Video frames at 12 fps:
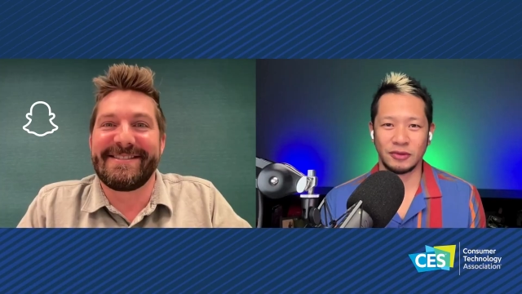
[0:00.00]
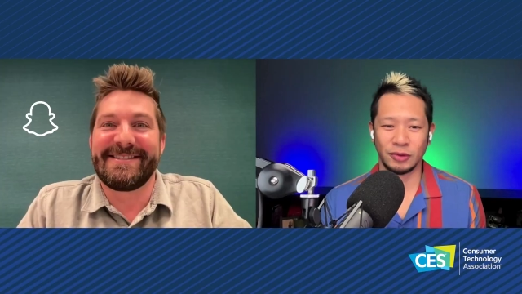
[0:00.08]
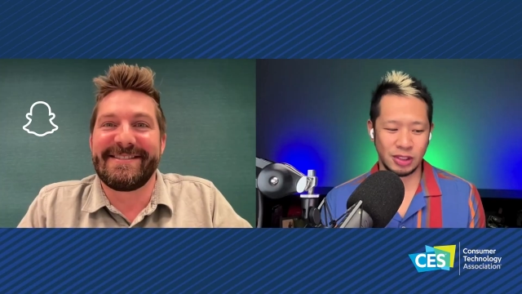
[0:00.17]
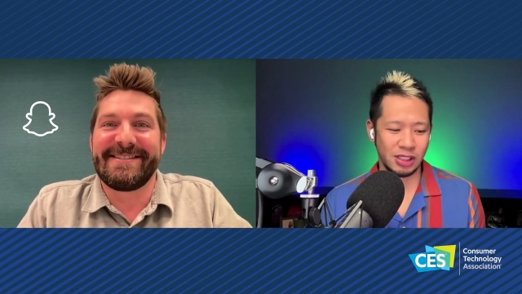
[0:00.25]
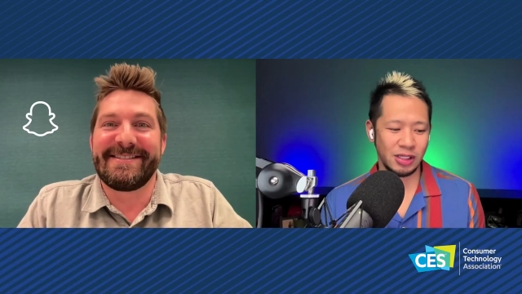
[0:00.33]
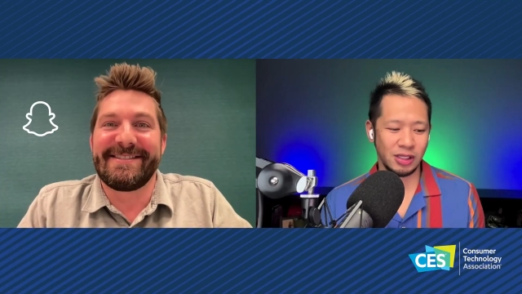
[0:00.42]
Speaker 1: We'll
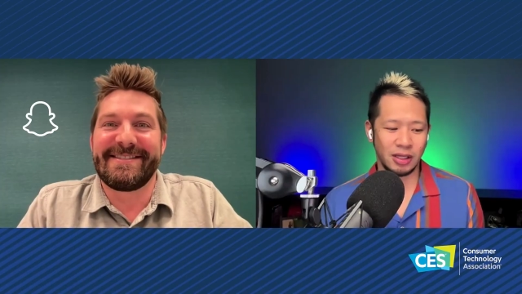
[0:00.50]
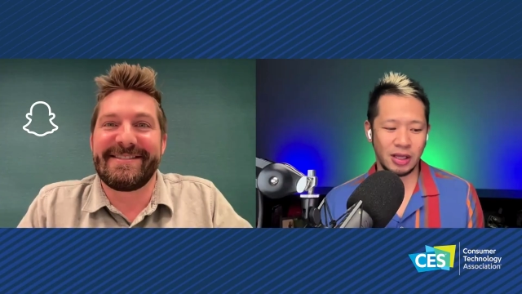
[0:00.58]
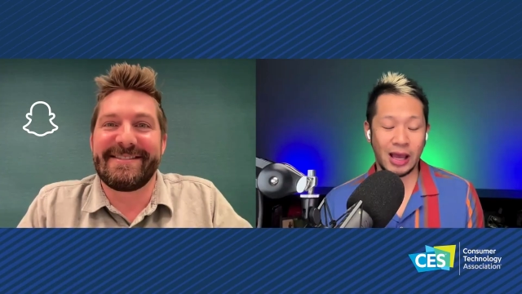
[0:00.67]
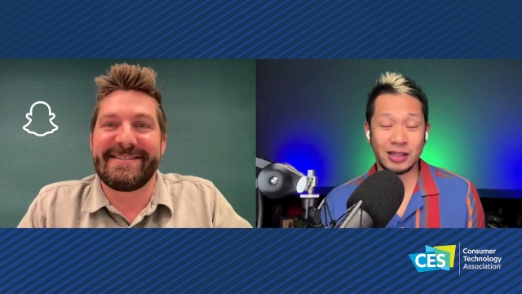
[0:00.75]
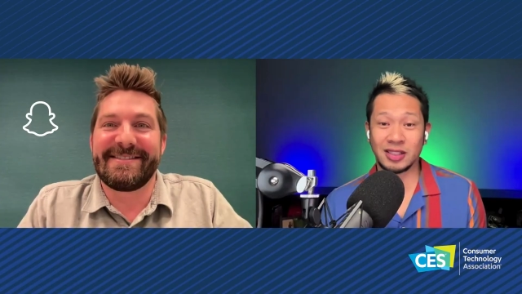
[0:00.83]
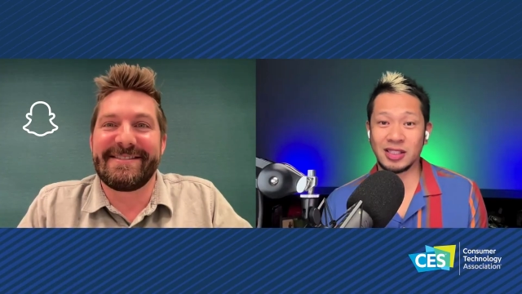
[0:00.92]
see.
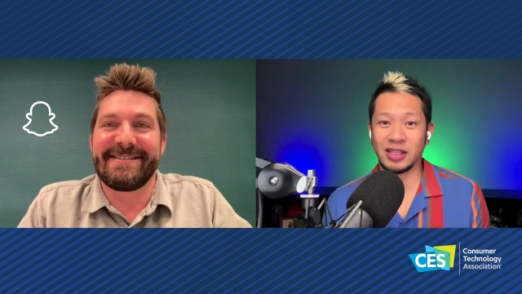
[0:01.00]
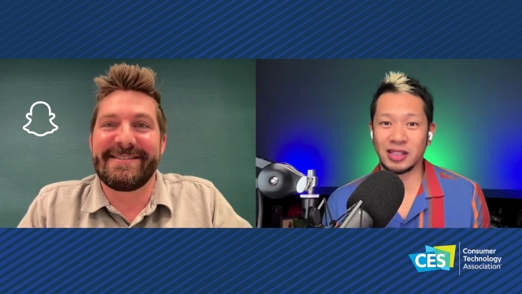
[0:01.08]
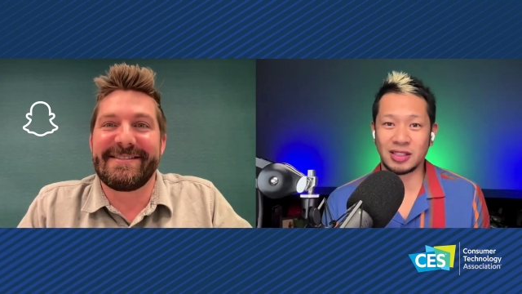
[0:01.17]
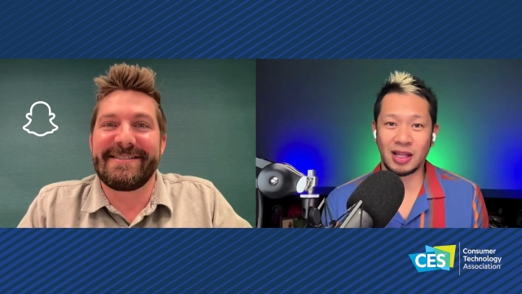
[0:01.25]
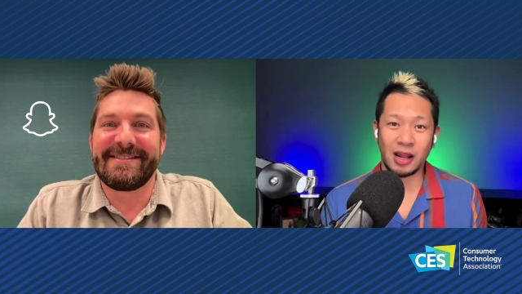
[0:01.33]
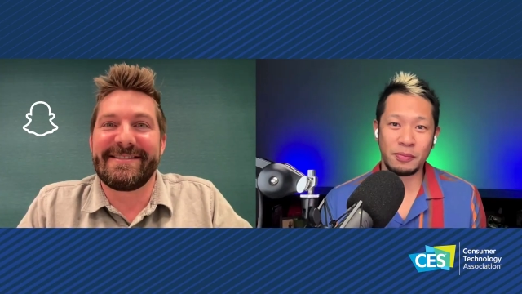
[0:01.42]
At
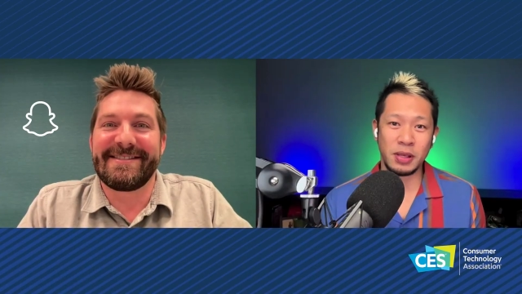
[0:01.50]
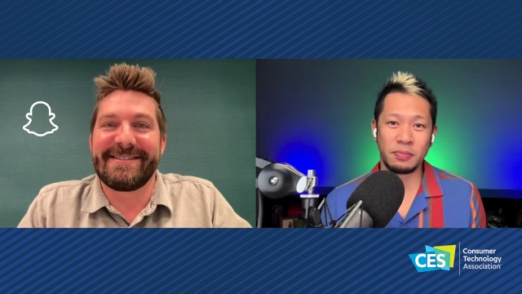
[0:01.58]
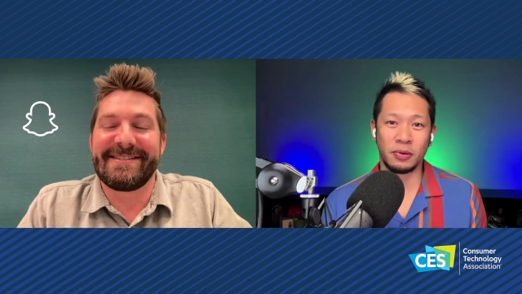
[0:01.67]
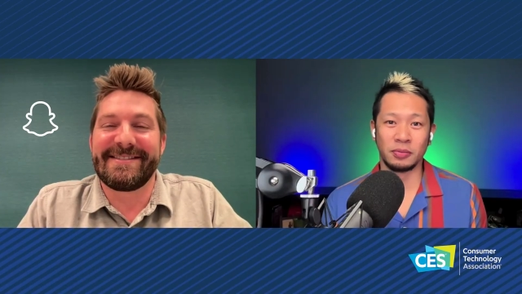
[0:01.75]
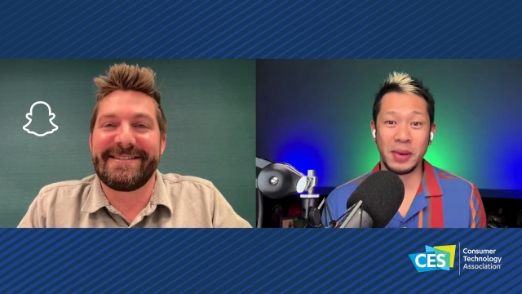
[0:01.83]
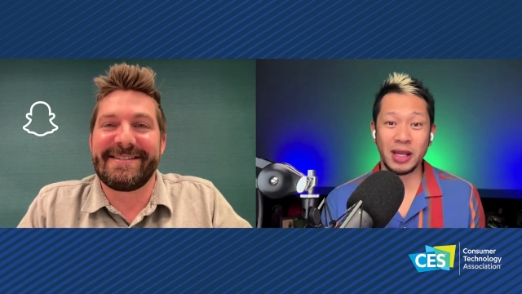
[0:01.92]
CES, a lot of
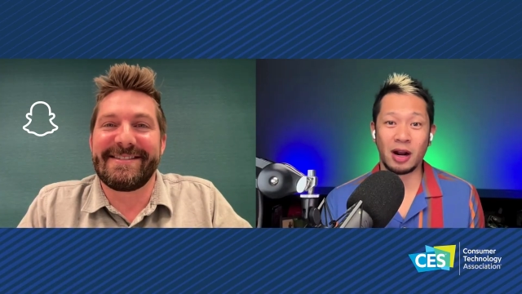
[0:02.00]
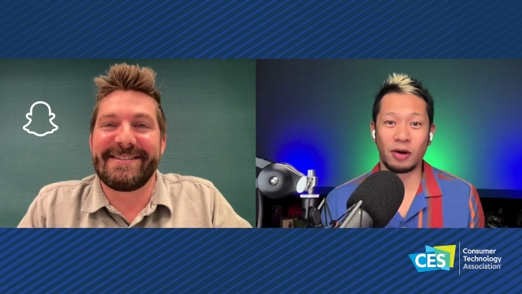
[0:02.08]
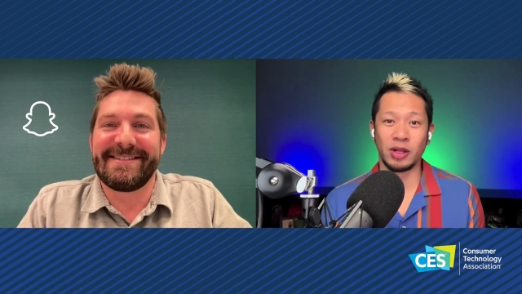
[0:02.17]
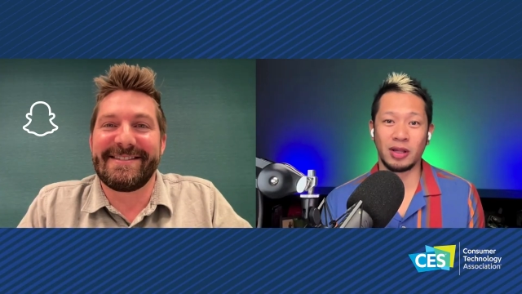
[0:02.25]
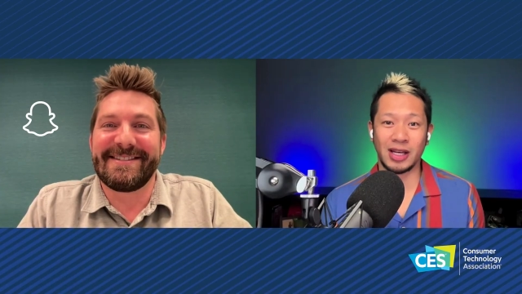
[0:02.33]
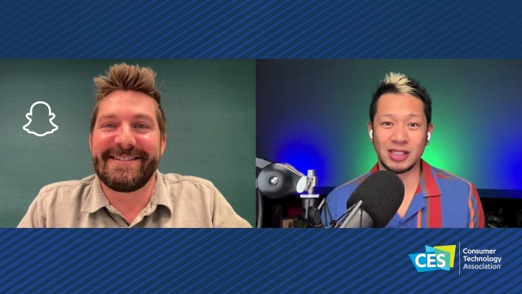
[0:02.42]
people may not
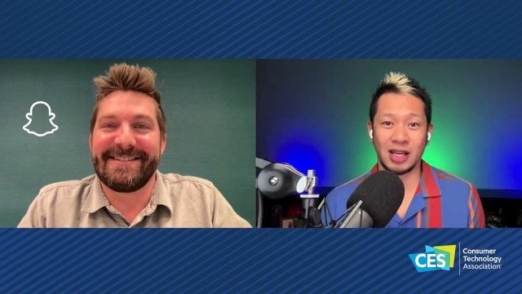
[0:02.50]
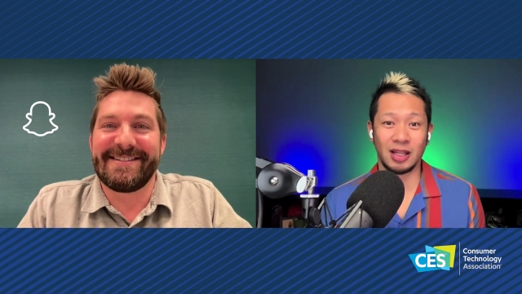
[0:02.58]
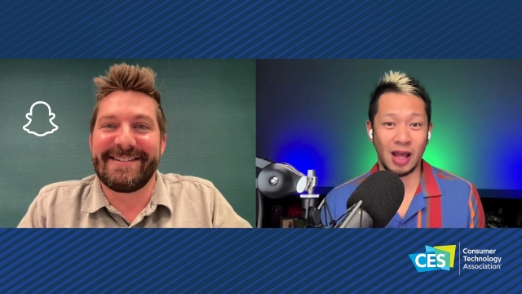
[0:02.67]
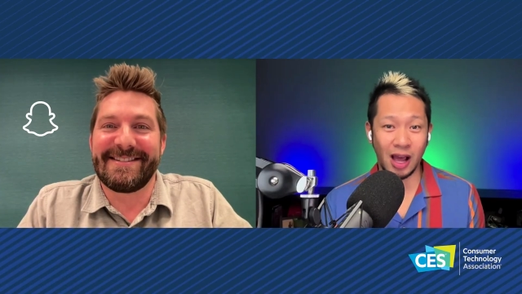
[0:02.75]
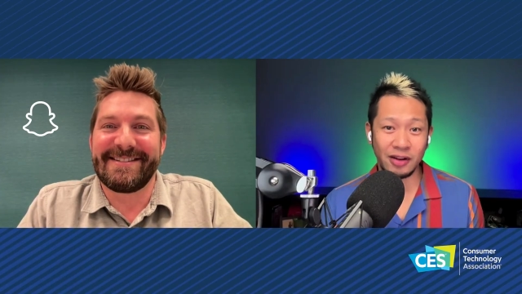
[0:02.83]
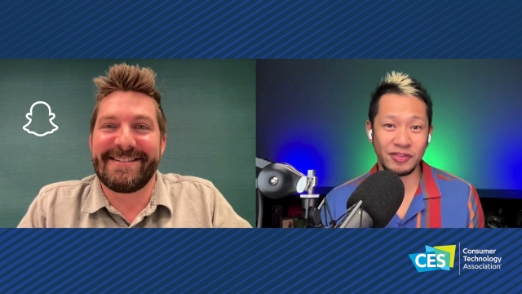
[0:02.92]
realize a
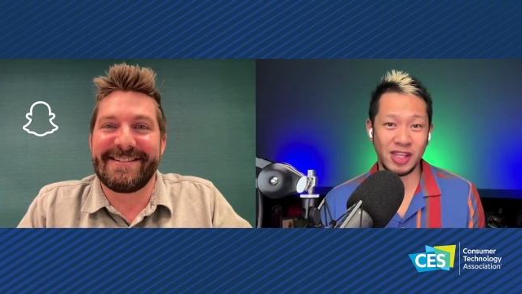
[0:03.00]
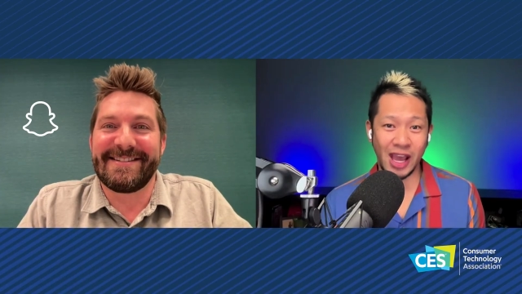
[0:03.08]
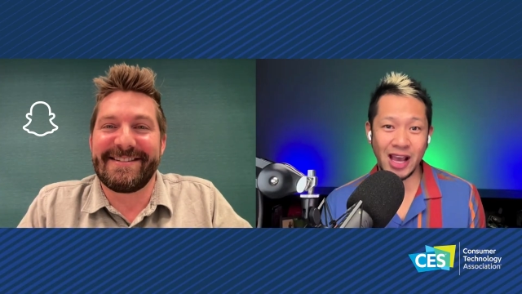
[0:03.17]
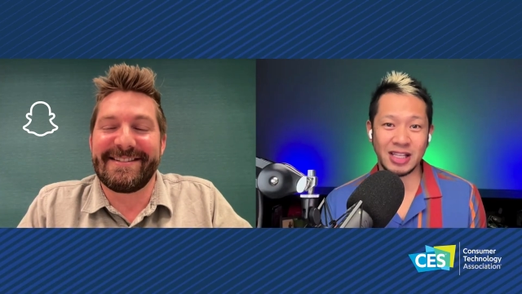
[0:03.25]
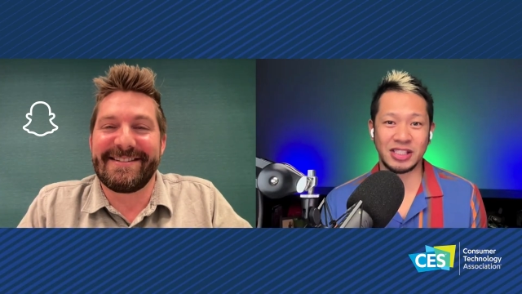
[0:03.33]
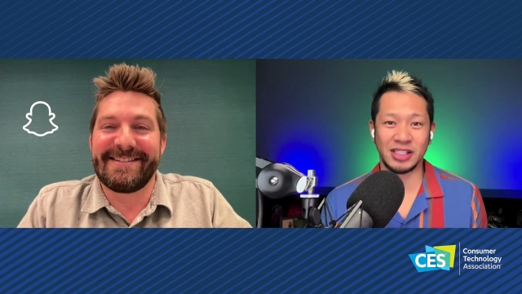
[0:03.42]
lot of the
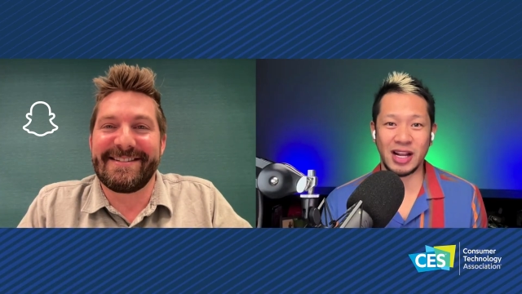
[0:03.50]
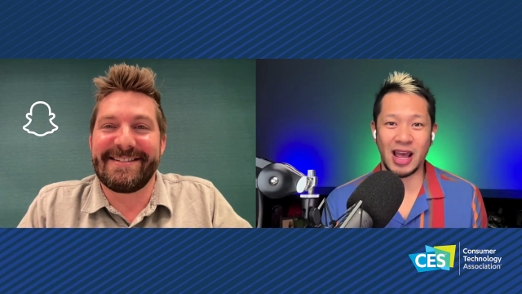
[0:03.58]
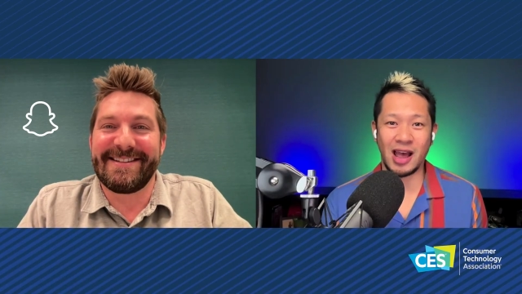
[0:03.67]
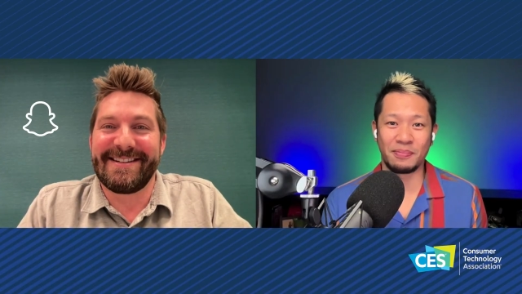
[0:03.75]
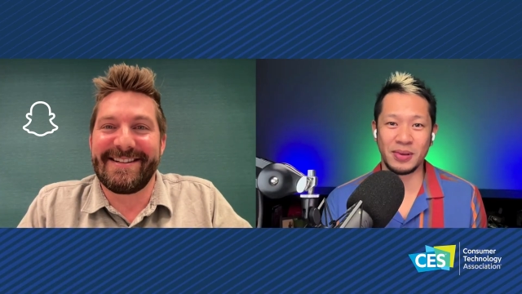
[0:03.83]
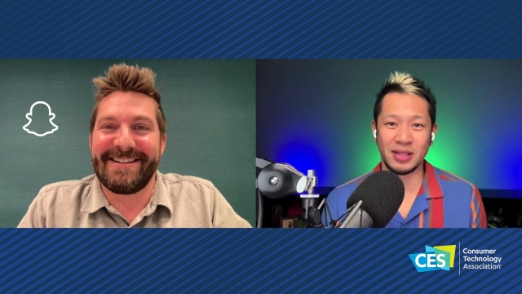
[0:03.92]
action
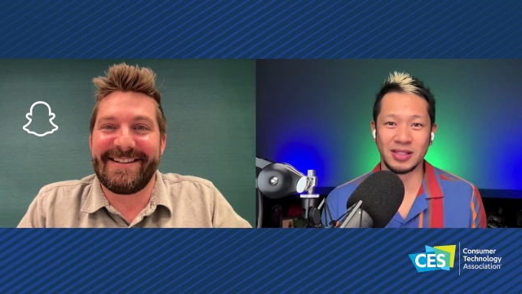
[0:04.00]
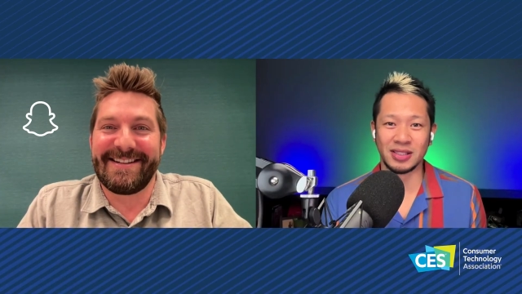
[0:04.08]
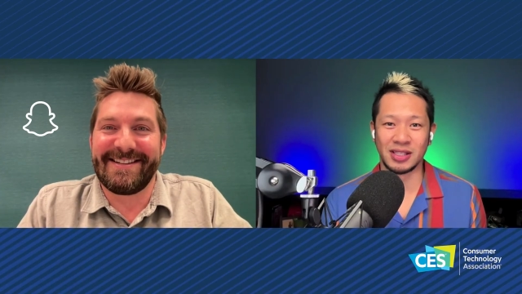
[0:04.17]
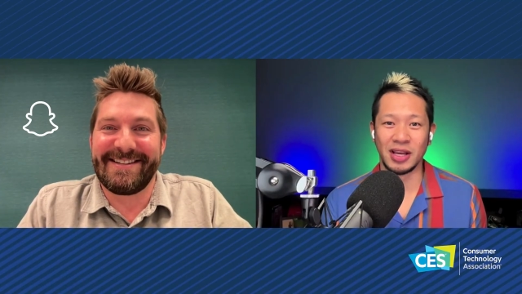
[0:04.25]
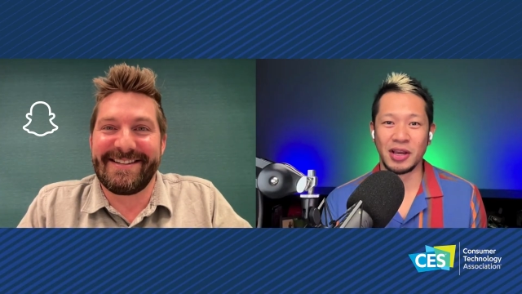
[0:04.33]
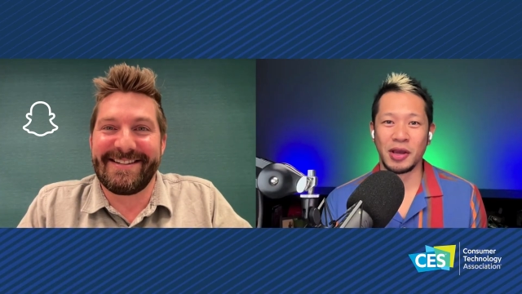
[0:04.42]
happens